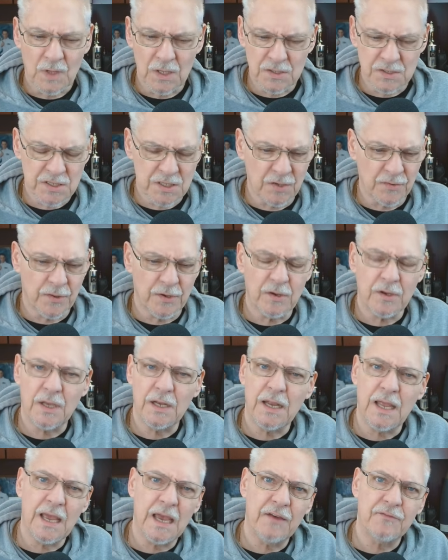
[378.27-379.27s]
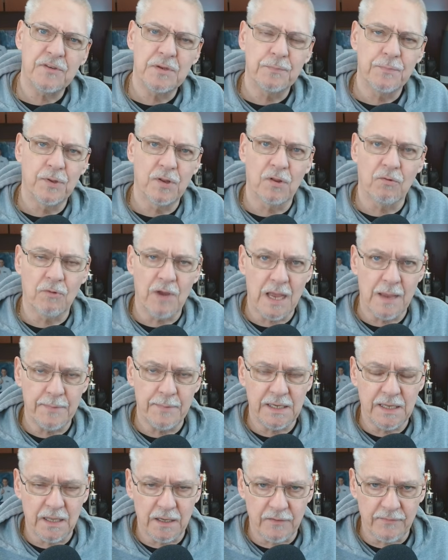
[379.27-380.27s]
So they're going to have to pull a
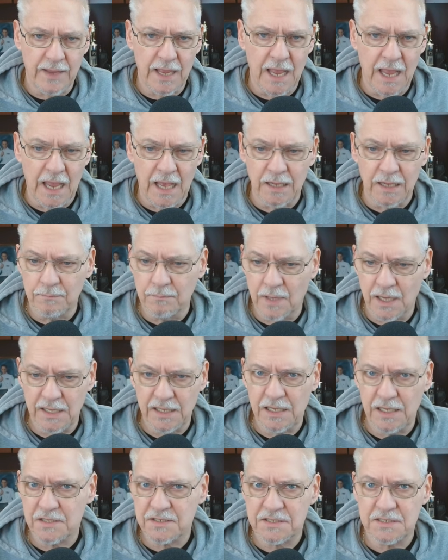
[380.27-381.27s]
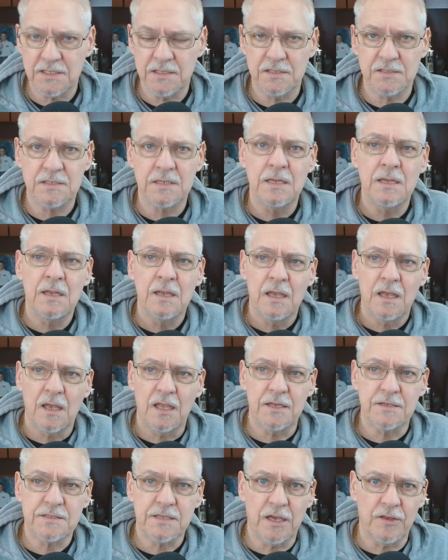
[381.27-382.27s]
rabbit out of a hat. And my guess is
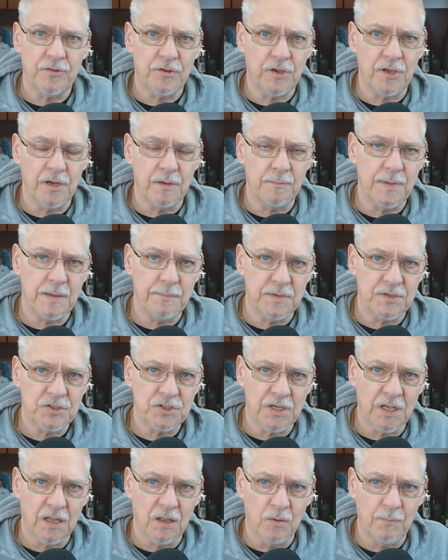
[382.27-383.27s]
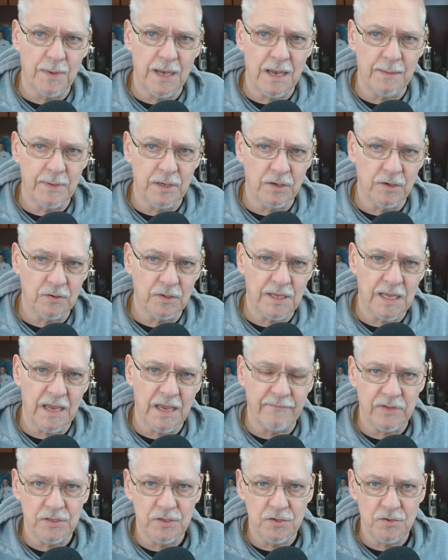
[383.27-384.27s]
it's either going to be Michelle Obama or
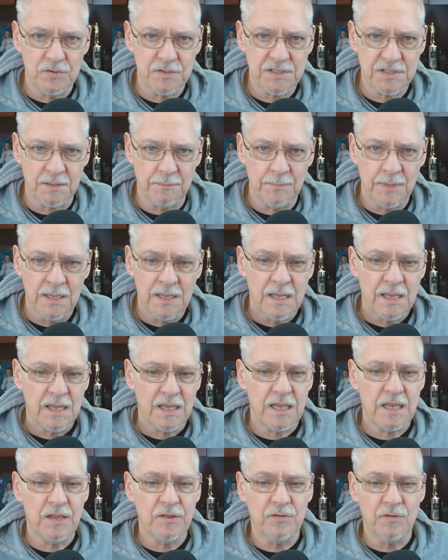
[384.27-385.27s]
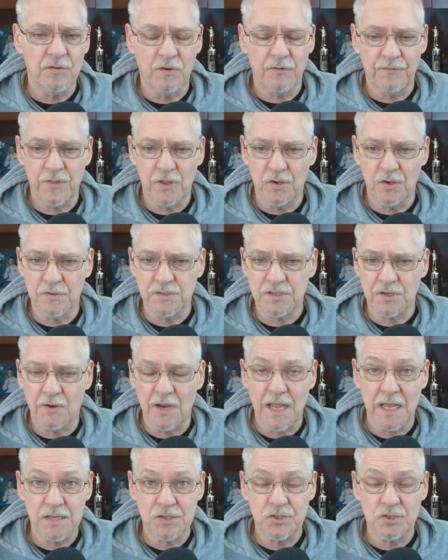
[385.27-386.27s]
Gavin Newsom. Either of those are
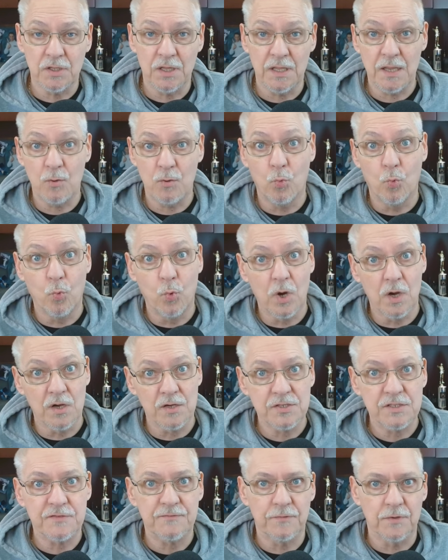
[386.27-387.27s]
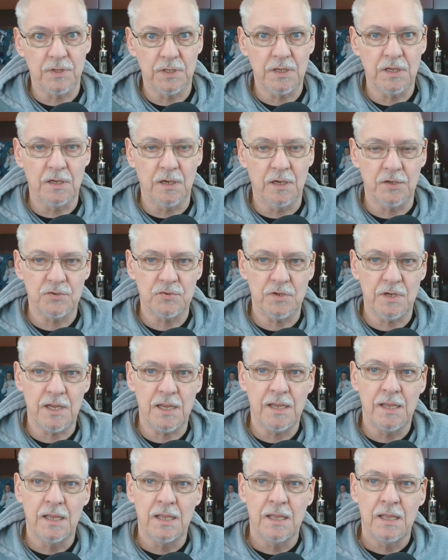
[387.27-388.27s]
actually worse for the
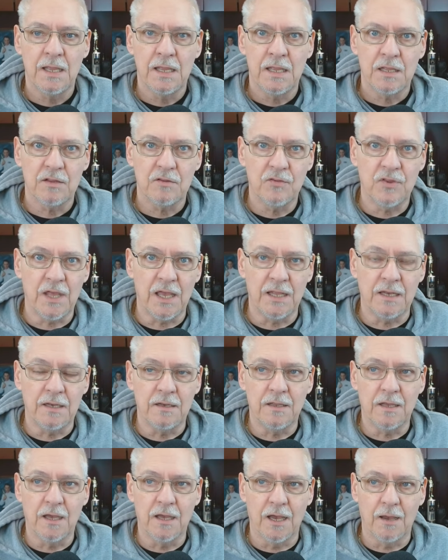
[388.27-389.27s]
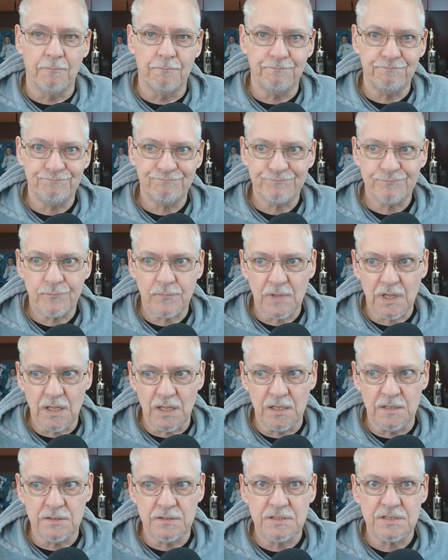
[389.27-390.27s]
country than
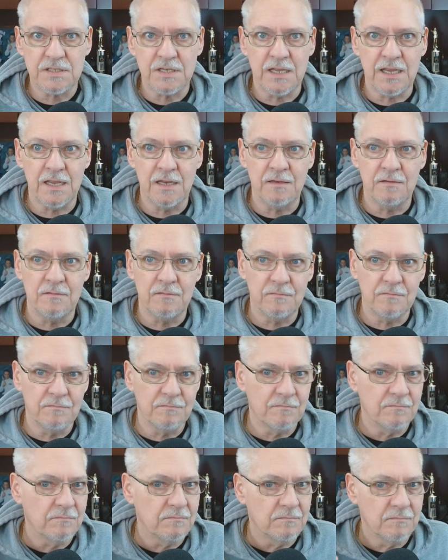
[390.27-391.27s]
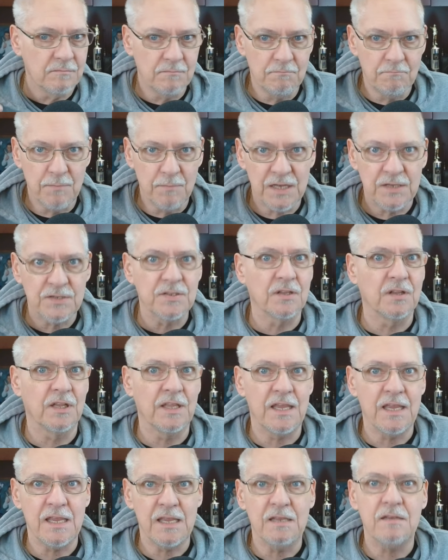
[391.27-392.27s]
insane,
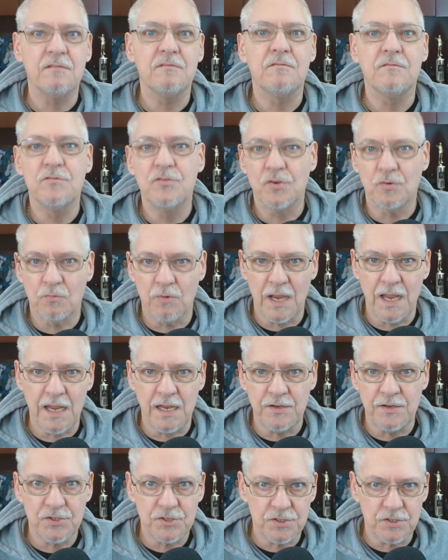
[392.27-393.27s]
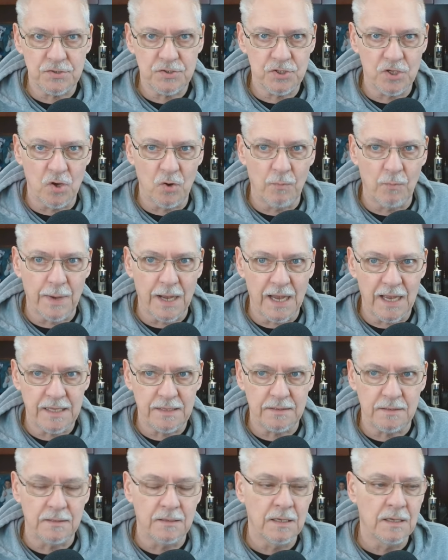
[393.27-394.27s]
mentally deranged Joe
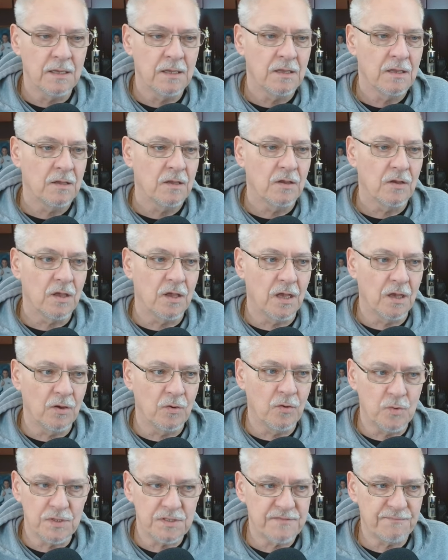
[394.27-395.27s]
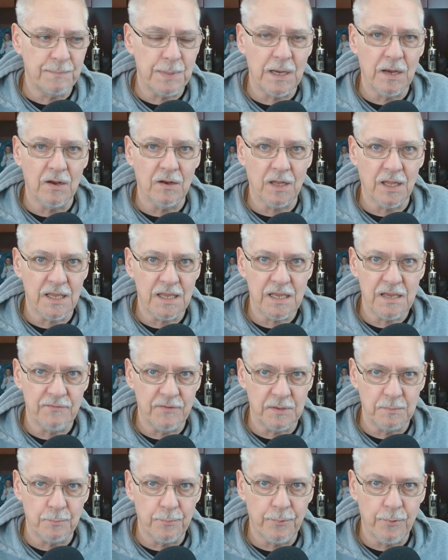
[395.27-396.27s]
Biden, who is barely
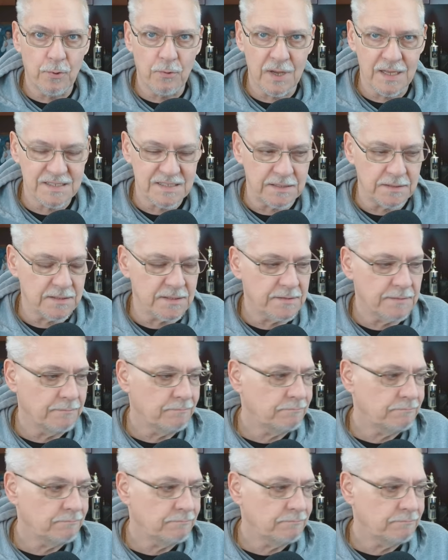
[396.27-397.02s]
even present.